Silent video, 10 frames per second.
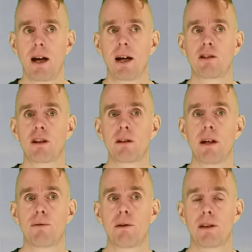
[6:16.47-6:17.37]
And so
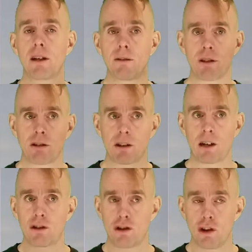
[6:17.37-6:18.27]
if we think of this
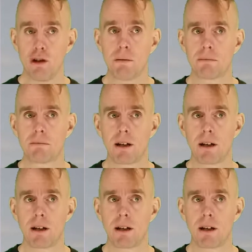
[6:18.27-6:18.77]
as a tube,